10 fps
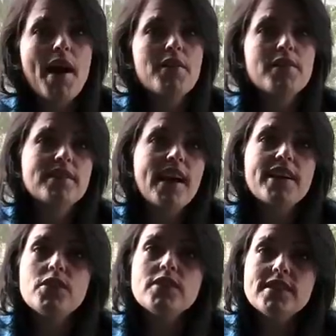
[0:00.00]
back with a
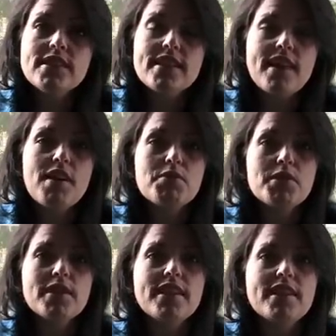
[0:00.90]
diagnosis like that,
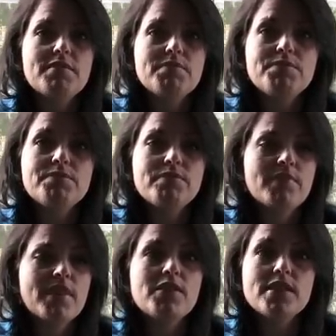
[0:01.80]
really,
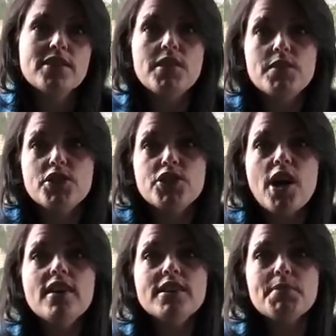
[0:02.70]
it was a
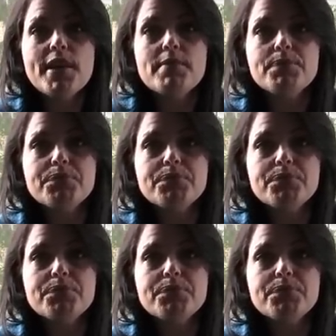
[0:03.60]
shock to me.